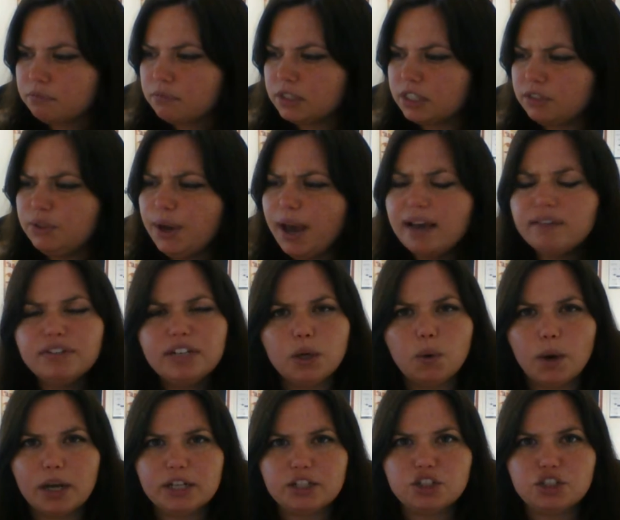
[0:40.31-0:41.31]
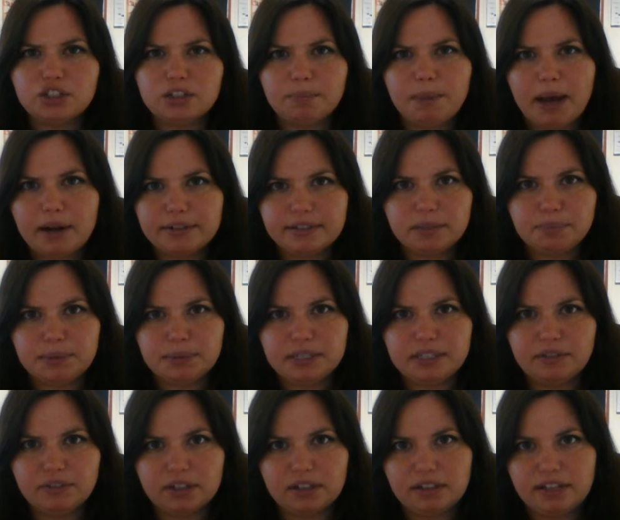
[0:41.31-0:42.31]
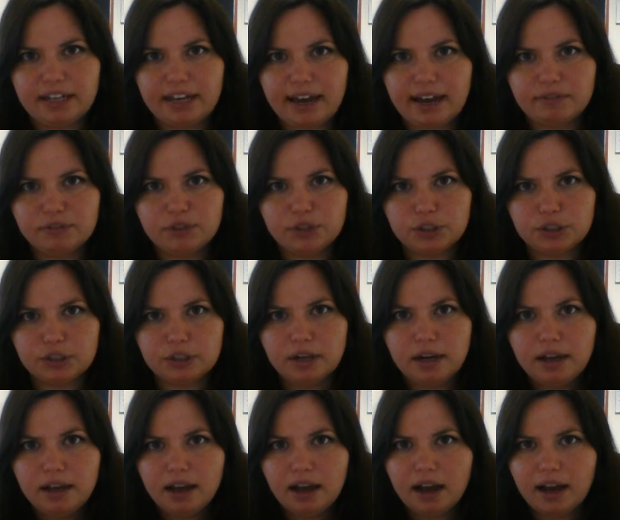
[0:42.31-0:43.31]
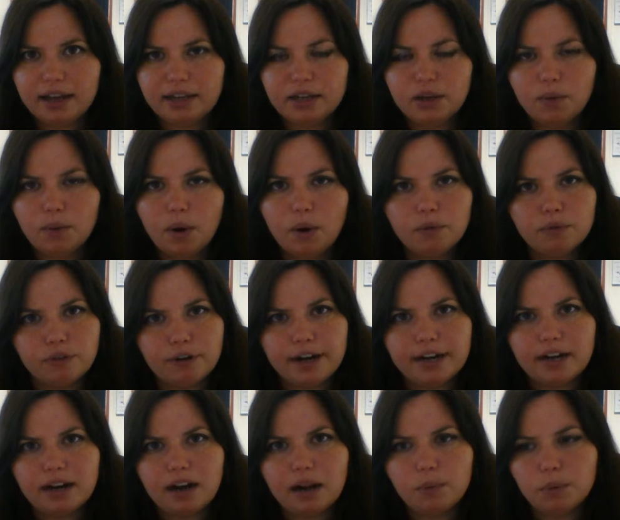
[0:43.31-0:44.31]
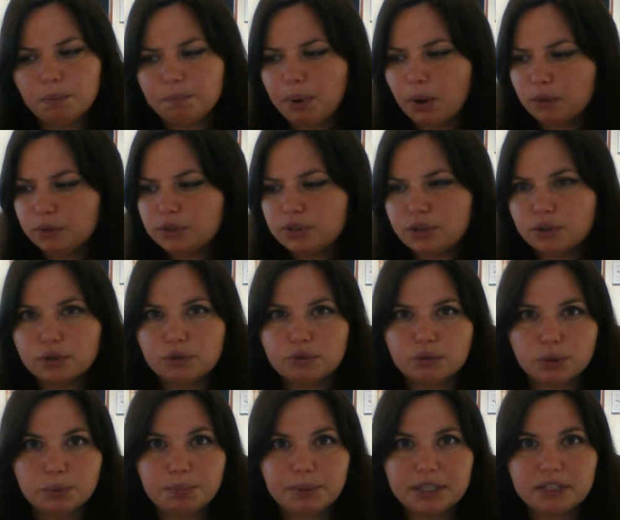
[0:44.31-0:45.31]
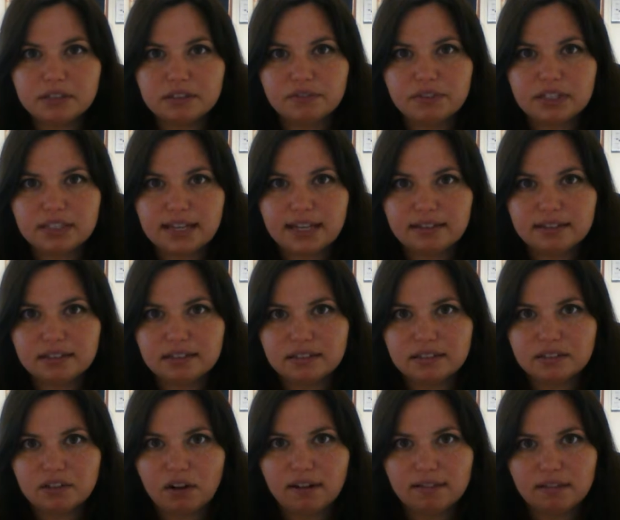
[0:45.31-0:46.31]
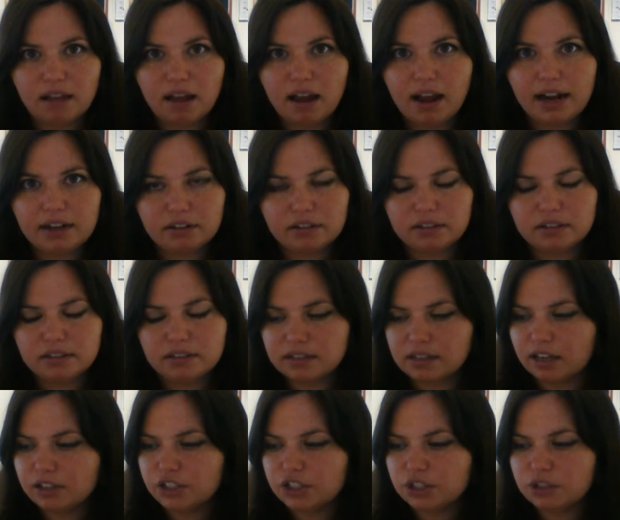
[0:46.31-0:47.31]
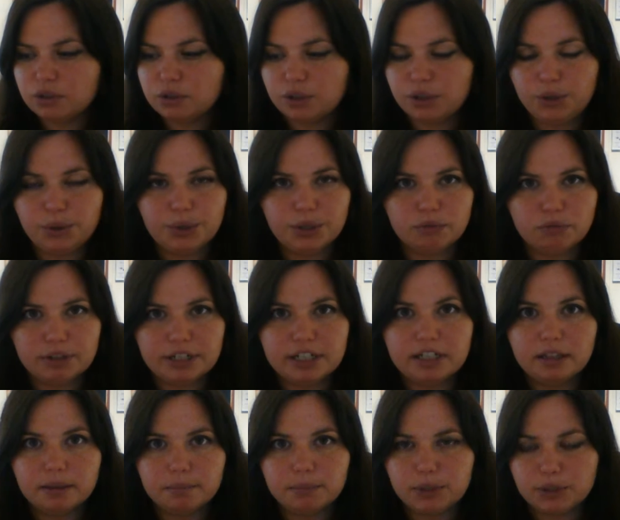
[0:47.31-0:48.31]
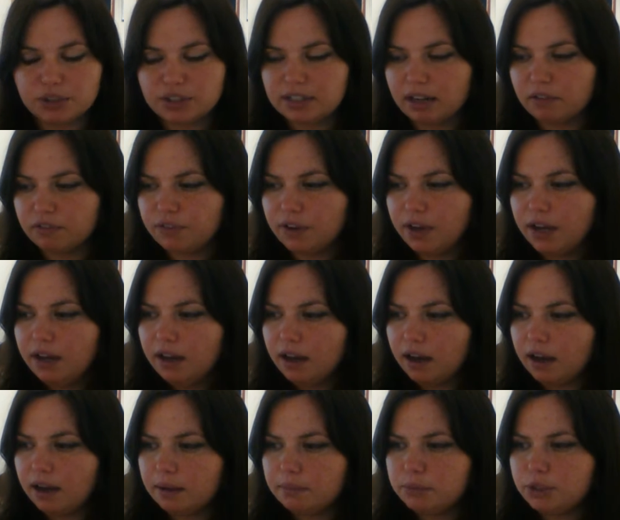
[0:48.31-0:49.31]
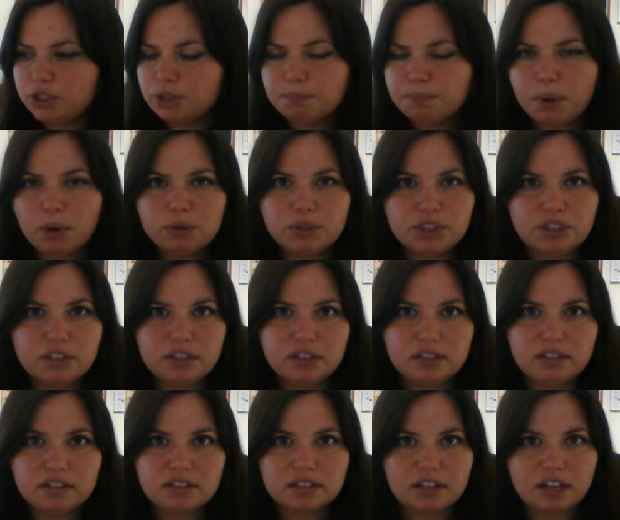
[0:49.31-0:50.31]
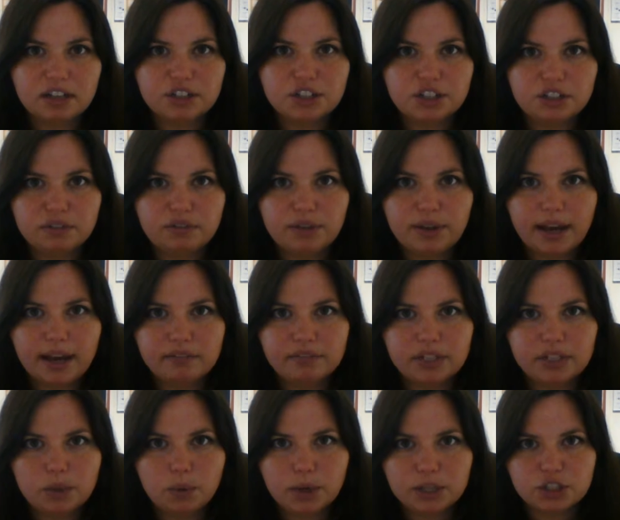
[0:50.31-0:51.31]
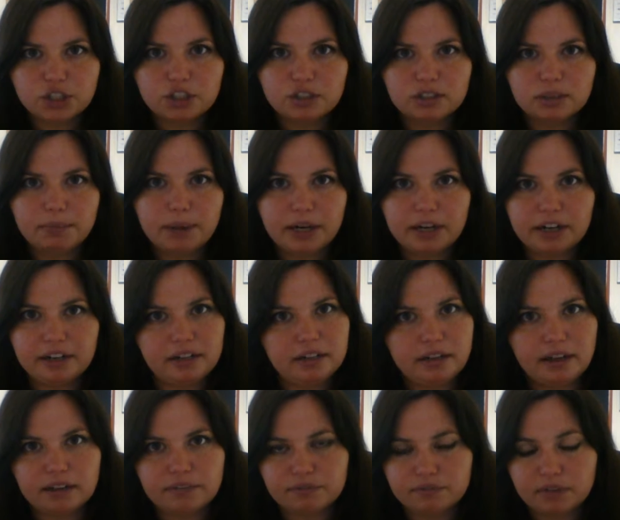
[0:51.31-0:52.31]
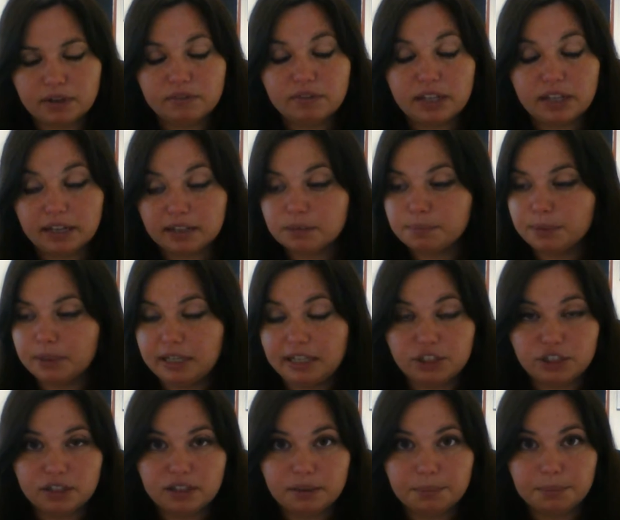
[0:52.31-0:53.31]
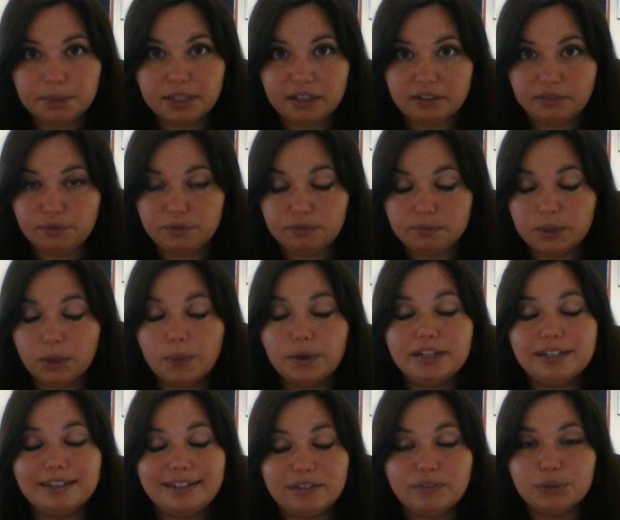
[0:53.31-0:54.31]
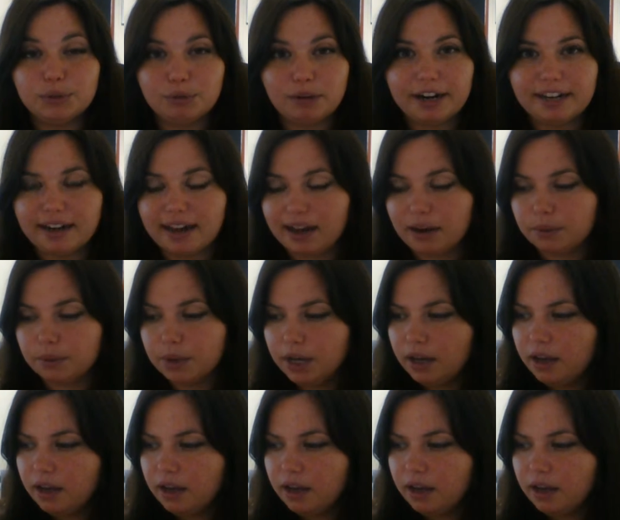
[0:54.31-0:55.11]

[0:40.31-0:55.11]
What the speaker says: If you have any questions about it specifically after I go over it, and I will post the groupings of the sentences online on the discussion so that you can read them yourself. Just post to the discussion if you have any questions about any of the explanation that I'm going to give you right now.